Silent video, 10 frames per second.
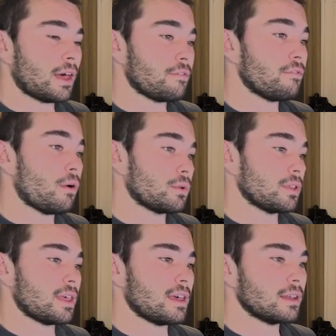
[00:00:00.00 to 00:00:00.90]
folder
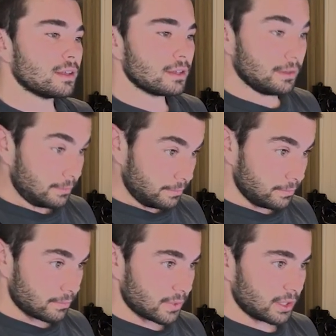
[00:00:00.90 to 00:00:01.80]
there.
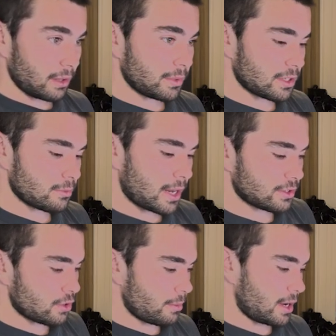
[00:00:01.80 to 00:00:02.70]
Limit doesn't matter
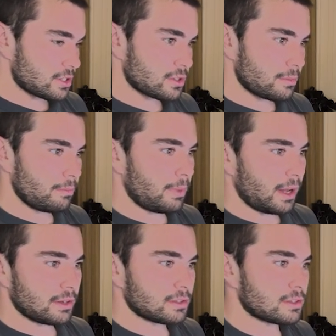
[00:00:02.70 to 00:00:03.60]
too much,
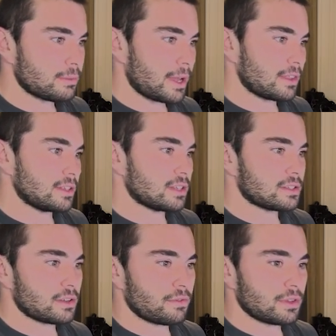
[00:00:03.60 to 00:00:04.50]
but to make things
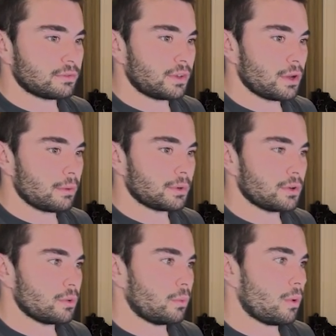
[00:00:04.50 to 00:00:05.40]
easier for this video, I'm going to
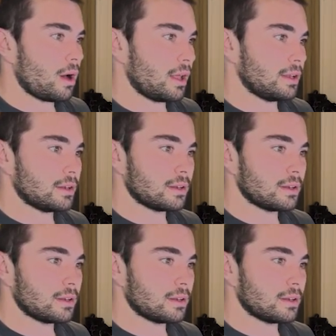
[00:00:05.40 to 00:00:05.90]
do one,